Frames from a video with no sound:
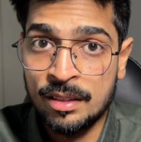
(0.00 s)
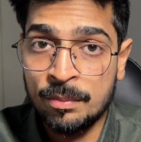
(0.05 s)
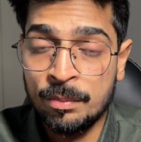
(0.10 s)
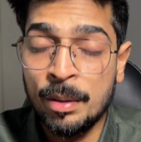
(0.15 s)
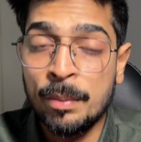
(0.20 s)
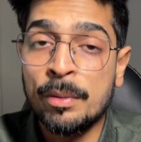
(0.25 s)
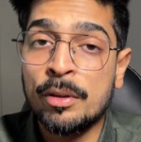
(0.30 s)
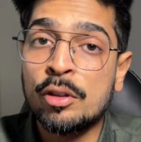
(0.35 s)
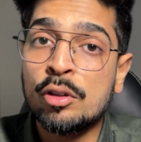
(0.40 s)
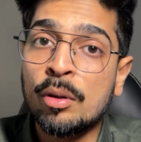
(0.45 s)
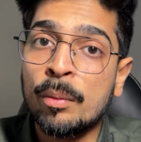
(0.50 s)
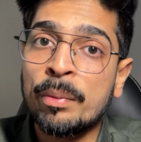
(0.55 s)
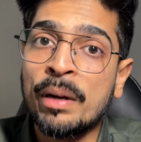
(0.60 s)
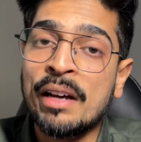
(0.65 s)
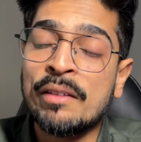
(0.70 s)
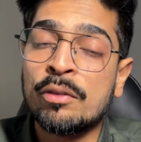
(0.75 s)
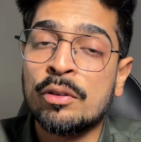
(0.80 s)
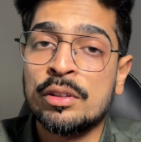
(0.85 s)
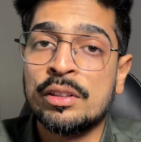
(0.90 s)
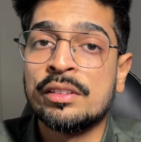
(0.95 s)
people do apply
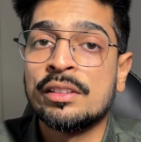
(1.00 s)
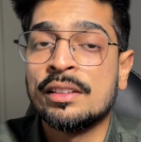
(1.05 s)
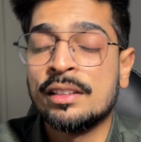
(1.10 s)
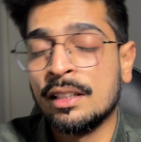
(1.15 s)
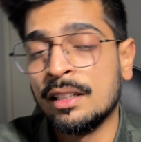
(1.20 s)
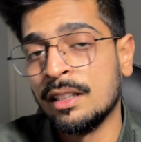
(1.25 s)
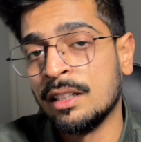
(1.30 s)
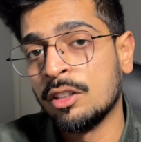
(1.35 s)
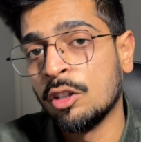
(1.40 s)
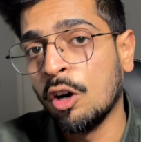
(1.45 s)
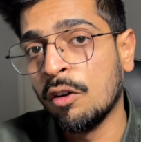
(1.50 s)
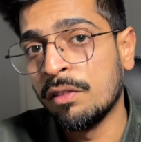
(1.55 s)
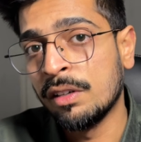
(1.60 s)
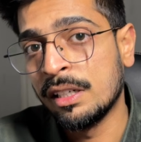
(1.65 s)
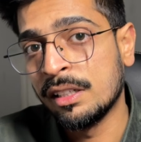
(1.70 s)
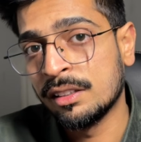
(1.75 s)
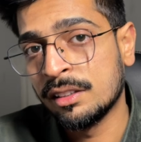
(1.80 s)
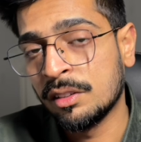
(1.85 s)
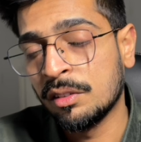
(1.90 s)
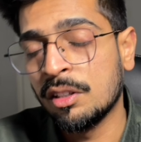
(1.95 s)
for offer
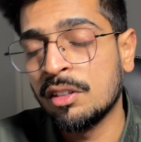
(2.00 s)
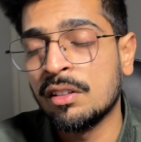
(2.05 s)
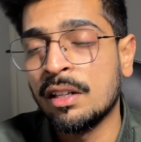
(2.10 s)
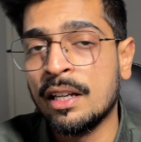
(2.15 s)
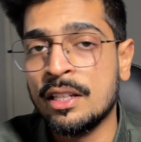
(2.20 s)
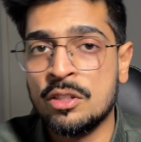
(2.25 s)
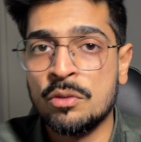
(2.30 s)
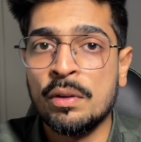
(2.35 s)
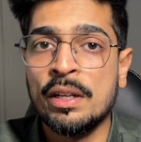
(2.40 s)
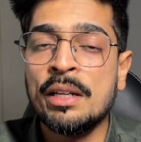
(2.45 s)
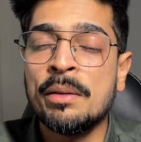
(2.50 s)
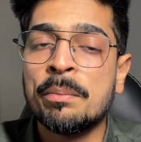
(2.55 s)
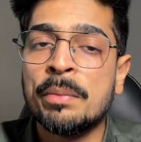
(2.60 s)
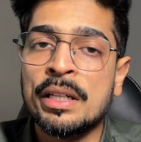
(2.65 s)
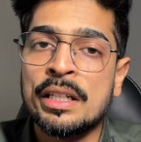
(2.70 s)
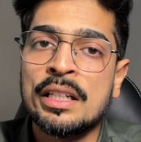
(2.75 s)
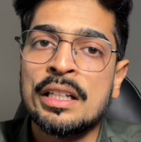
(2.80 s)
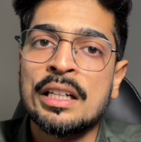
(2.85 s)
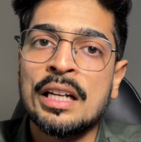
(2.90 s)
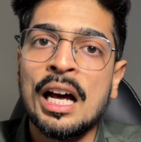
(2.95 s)
letters as well,
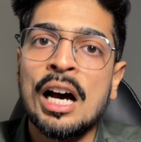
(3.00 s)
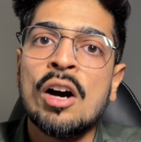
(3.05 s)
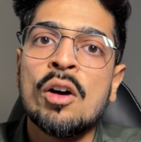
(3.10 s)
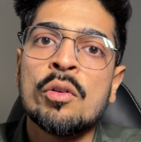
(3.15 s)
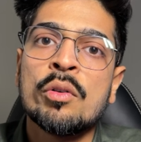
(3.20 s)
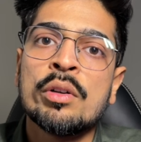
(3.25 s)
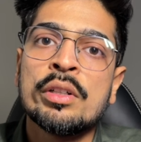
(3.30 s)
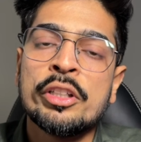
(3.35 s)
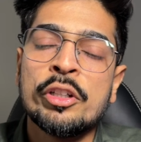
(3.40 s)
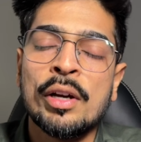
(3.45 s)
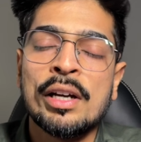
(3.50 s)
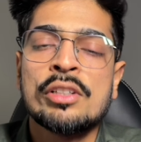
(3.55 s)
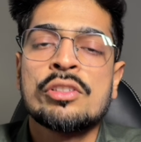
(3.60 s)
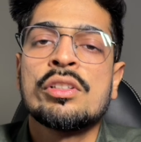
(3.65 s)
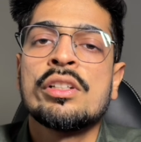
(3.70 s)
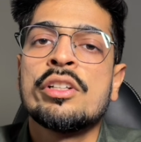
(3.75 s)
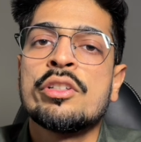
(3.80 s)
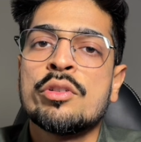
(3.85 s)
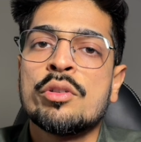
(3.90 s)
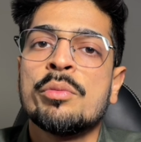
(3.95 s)
but now you
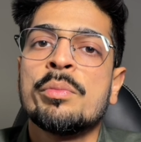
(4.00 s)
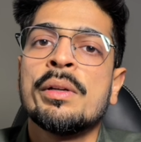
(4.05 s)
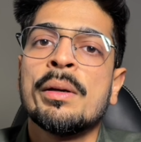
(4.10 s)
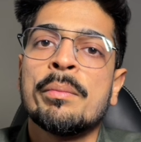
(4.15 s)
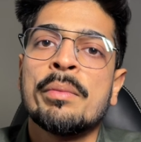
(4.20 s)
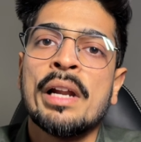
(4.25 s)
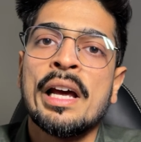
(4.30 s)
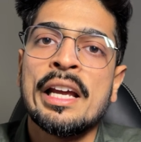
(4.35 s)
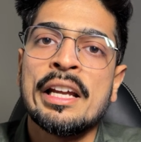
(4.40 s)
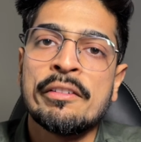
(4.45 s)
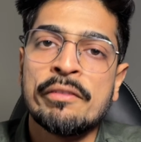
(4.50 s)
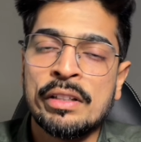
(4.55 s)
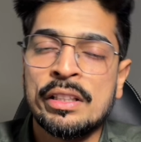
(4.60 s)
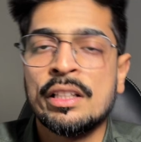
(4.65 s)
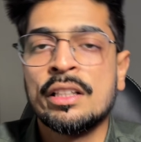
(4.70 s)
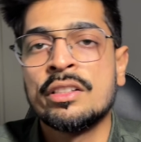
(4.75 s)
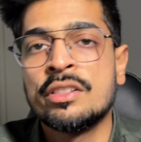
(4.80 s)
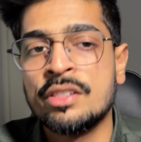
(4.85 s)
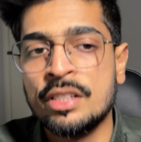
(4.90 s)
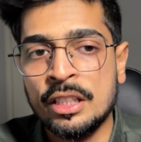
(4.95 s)
actually should be applying with
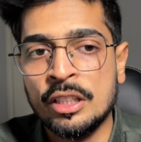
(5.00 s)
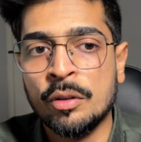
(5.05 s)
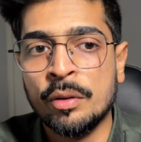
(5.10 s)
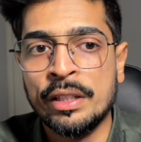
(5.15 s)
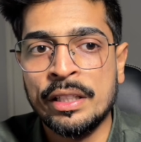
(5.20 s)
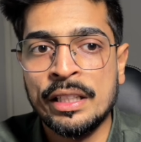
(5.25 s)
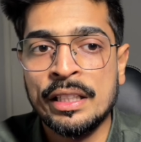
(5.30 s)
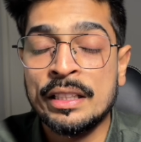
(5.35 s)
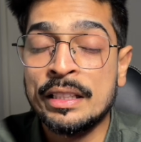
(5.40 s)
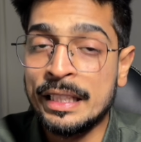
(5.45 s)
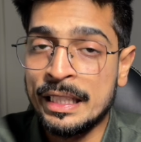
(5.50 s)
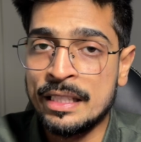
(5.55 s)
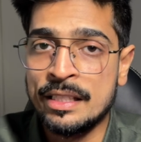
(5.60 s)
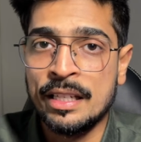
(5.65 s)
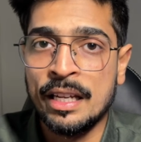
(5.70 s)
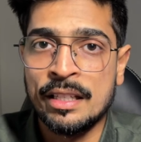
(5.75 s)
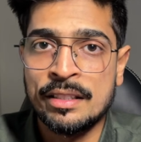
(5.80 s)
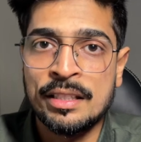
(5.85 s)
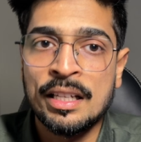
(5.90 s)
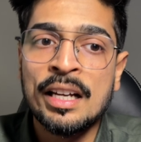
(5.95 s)
COE these
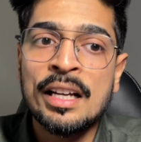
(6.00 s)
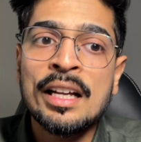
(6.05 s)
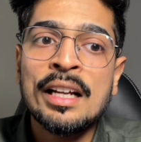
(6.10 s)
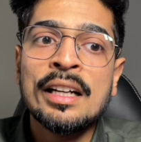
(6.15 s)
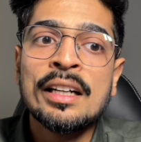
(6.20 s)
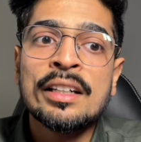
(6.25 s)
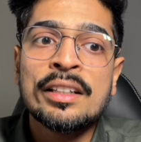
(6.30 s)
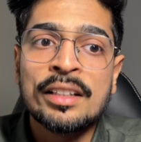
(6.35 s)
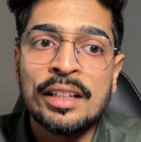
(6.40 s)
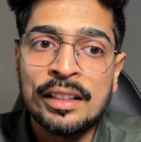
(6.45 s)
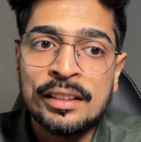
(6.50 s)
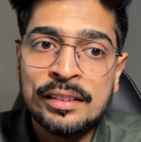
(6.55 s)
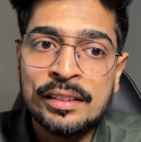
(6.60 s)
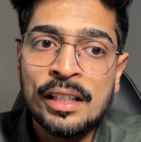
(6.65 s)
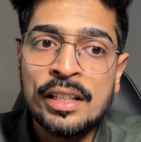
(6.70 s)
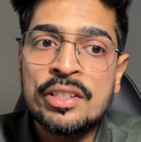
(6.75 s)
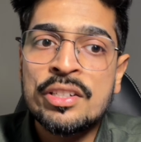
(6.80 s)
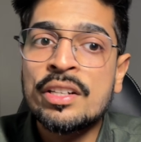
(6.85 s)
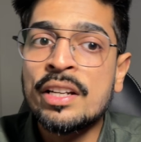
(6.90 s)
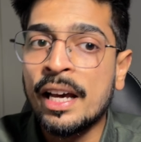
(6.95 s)
days.
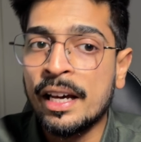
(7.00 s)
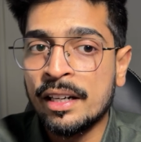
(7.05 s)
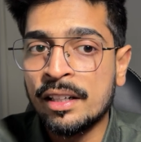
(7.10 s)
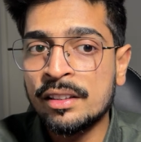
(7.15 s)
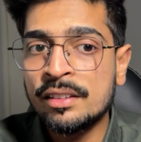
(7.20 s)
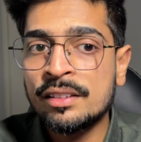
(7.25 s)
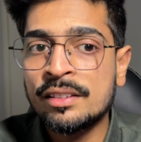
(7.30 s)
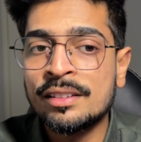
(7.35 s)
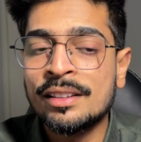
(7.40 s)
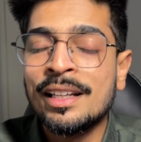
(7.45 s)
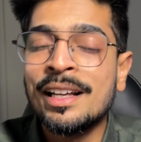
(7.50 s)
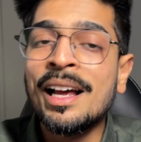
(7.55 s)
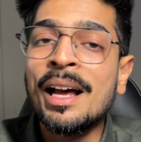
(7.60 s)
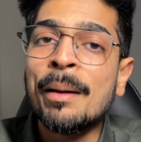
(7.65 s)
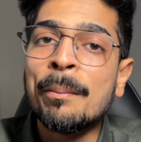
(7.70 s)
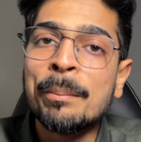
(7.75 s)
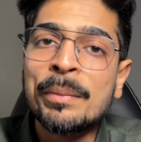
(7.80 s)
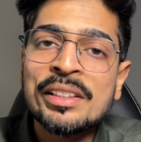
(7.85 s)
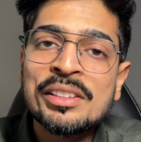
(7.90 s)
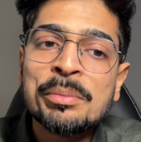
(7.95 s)
Translation errors,
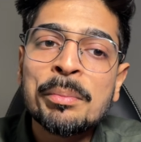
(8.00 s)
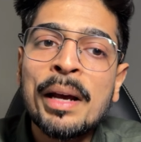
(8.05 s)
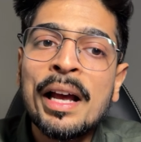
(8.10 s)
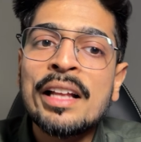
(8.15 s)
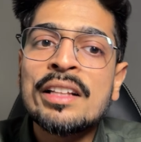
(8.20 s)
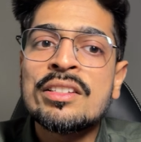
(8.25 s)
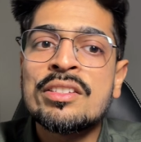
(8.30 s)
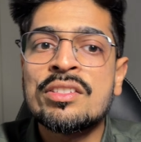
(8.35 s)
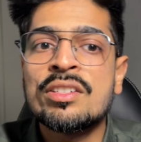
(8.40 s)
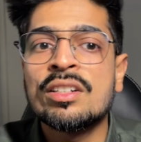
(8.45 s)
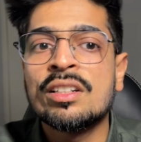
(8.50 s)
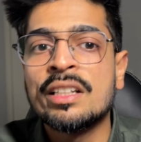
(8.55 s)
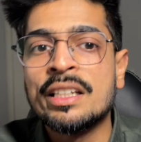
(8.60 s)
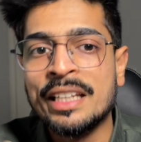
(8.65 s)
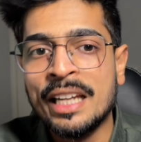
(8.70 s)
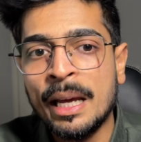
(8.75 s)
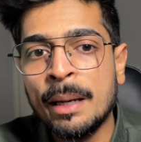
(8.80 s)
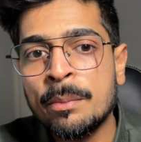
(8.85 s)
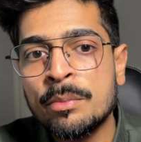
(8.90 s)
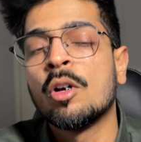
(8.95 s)
mismatched
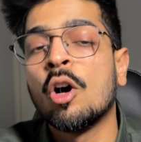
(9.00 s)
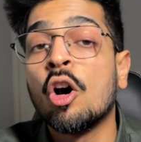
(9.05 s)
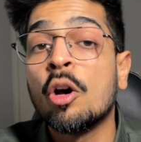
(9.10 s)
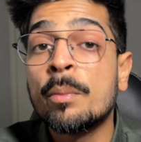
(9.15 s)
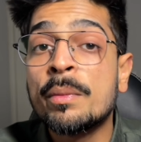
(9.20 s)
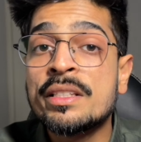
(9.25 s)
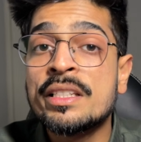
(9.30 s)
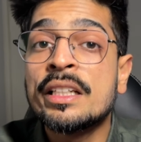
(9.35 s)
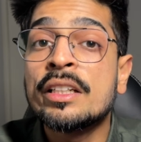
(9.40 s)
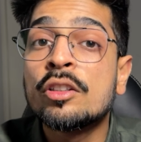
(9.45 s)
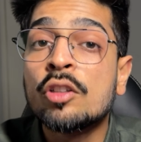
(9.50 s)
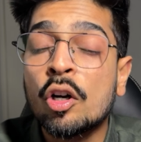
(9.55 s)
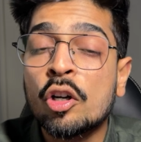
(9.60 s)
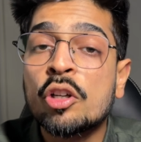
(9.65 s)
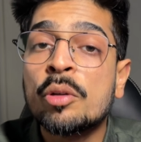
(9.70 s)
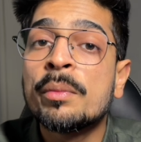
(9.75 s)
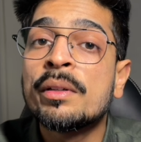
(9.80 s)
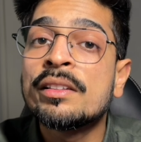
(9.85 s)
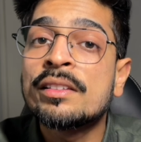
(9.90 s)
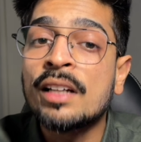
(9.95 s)
names or missing
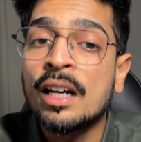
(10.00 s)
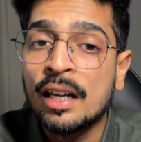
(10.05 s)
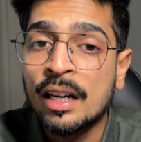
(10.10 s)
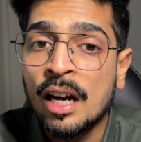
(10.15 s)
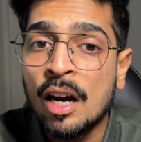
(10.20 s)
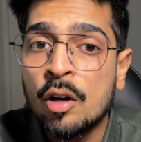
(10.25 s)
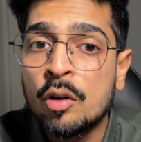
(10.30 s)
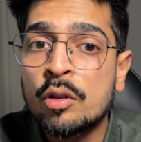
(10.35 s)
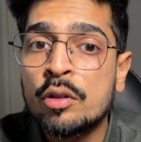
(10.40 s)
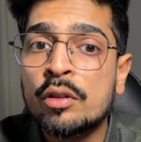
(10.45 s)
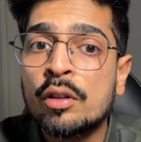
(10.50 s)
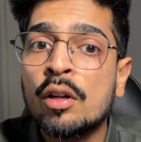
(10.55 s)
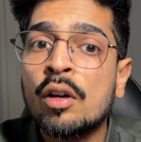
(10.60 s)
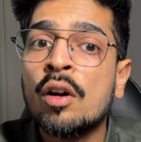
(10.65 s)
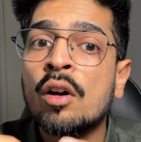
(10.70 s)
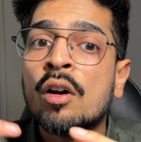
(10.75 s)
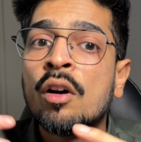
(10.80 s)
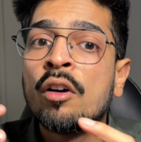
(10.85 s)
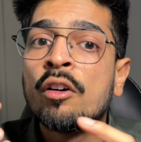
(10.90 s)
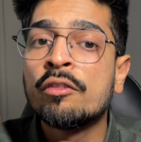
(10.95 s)
documents account
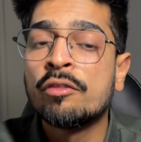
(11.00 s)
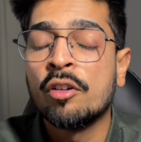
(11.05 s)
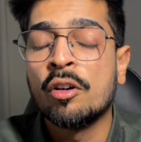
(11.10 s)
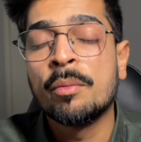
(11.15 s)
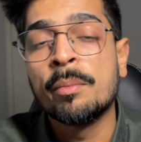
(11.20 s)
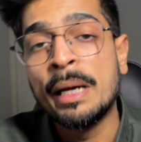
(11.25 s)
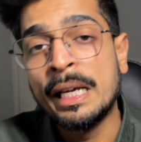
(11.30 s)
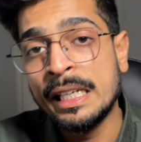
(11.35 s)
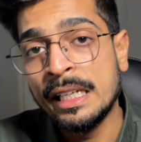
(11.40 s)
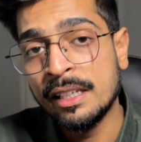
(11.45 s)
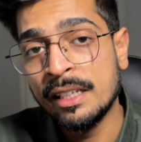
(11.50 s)
for many